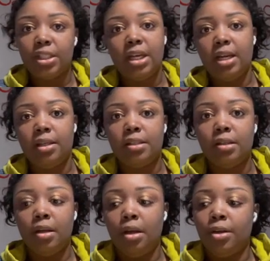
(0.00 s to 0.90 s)
things.
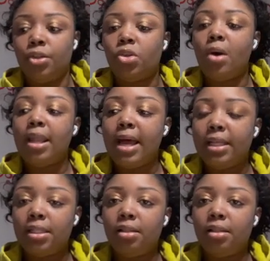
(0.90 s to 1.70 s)
So I like